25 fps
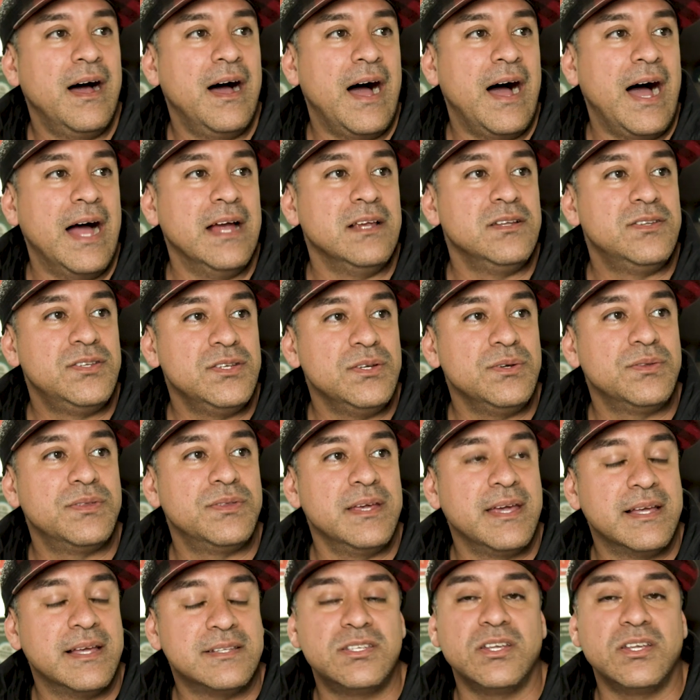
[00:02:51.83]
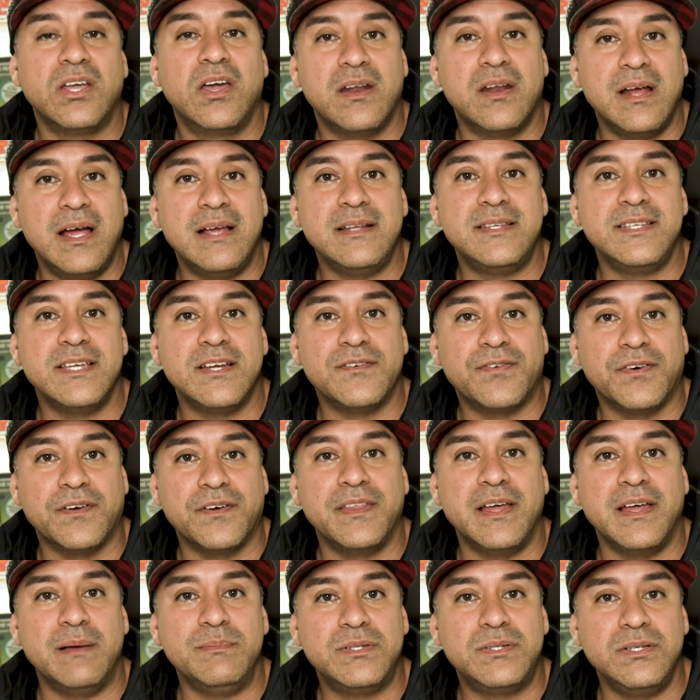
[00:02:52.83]
I do think it's a good idea for
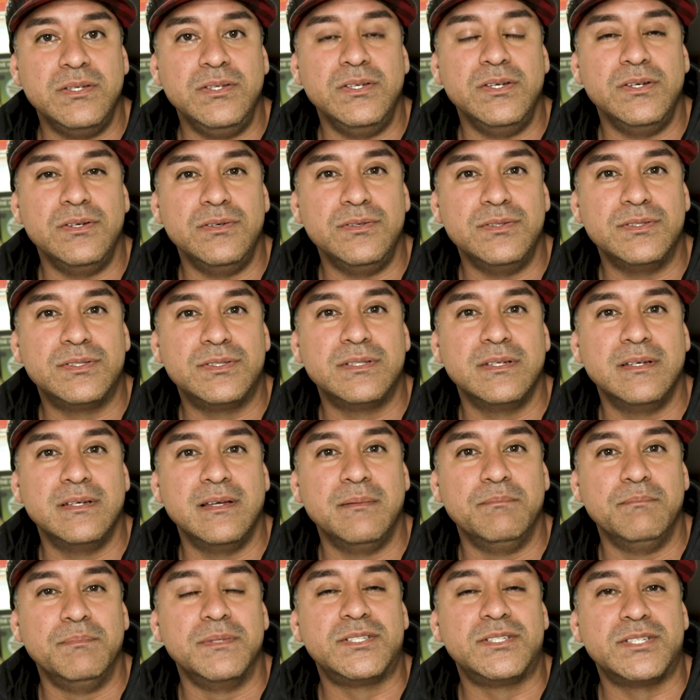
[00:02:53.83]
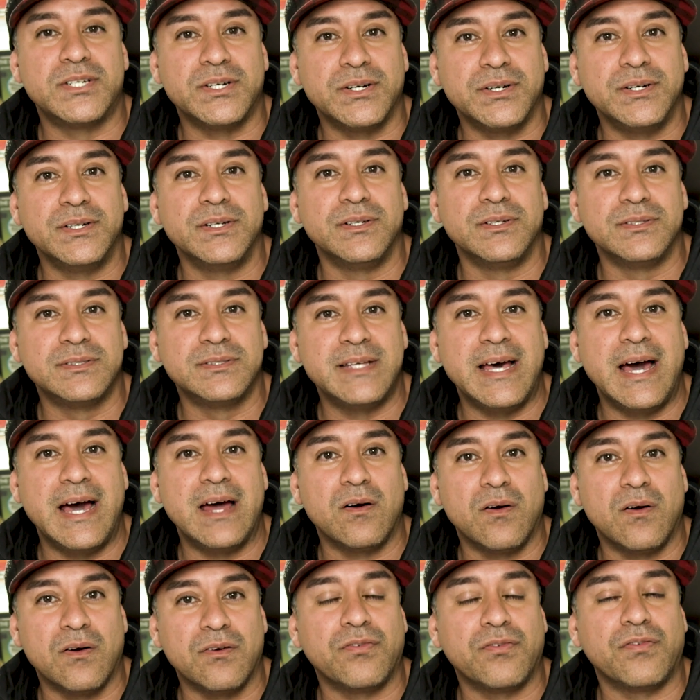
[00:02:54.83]
them to use materials that
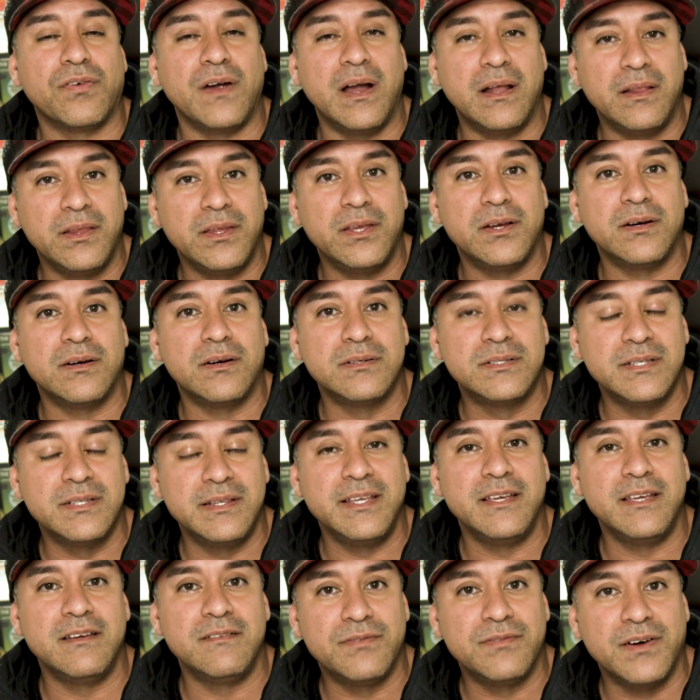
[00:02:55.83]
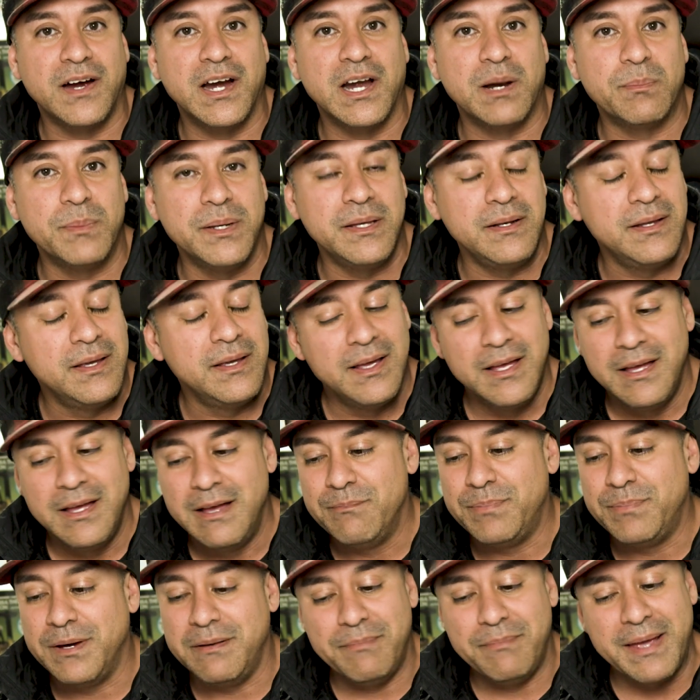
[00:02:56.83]
are friendlier to the environment.
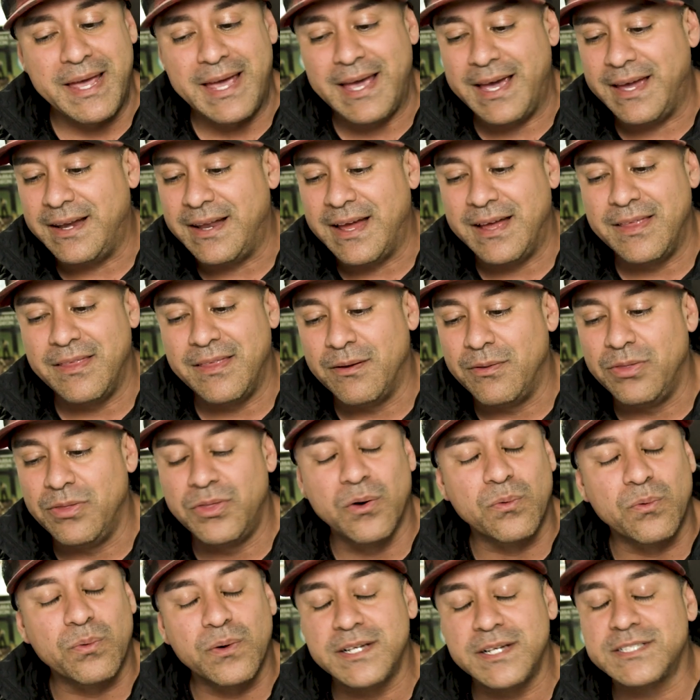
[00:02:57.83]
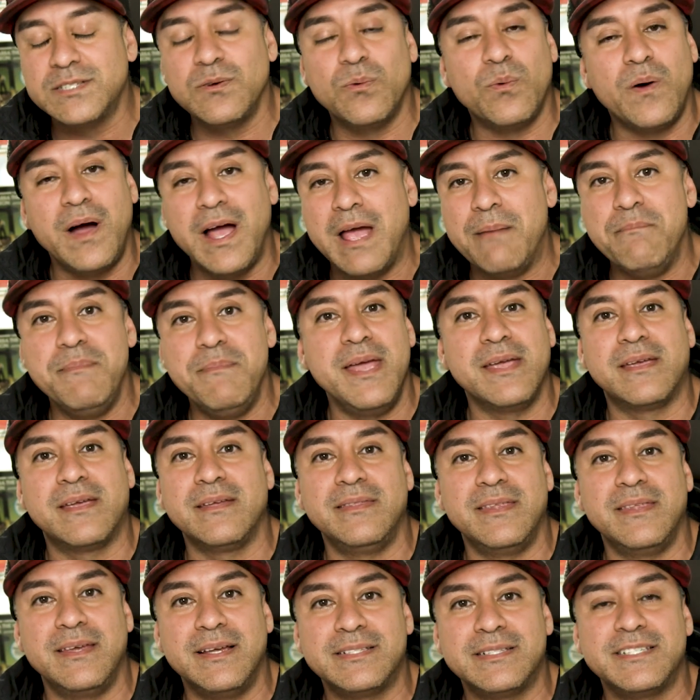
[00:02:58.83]
But man, the reason why I'm
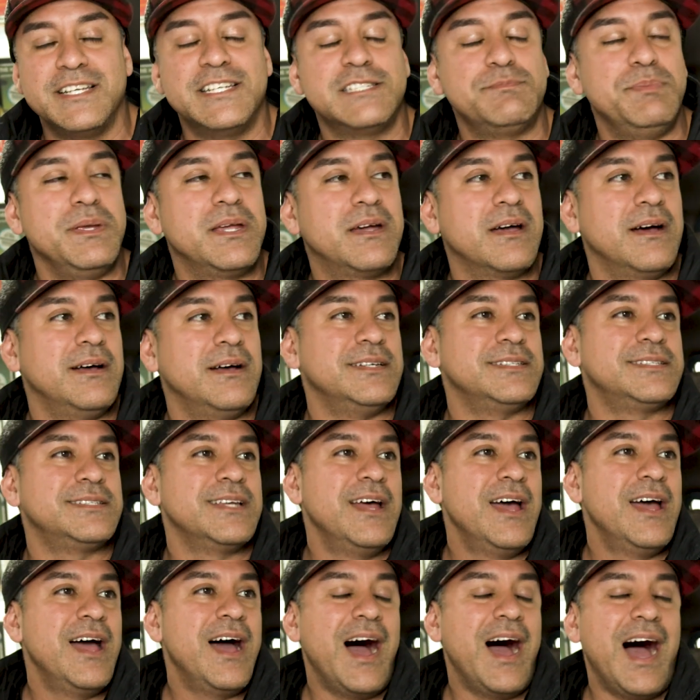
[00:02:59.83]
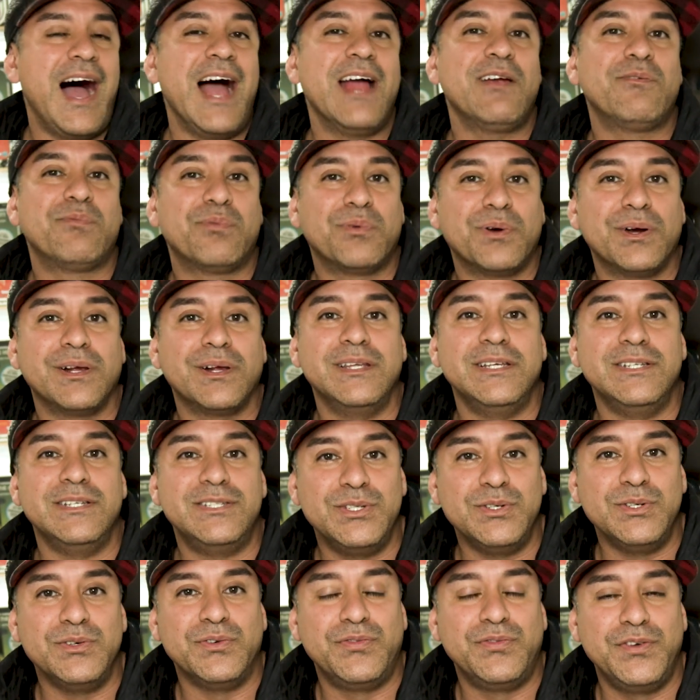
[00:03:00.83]
making this is because I really
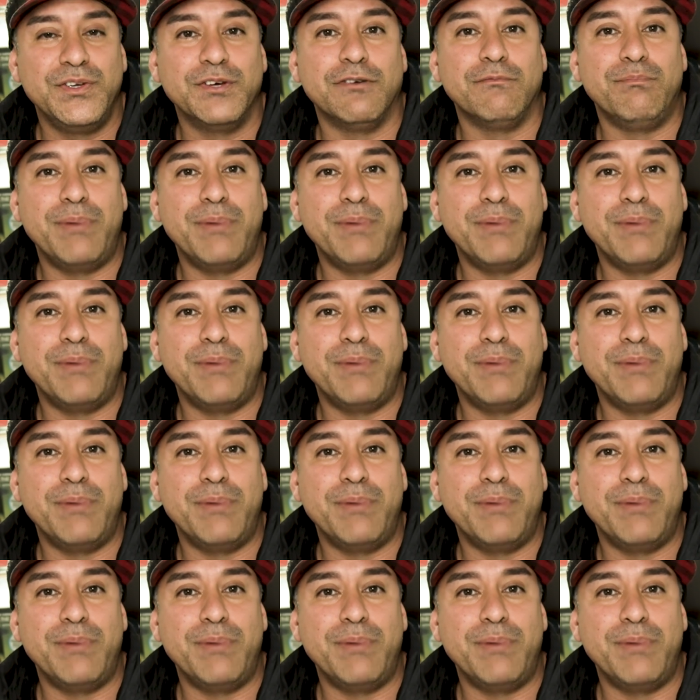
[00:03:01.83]
do feel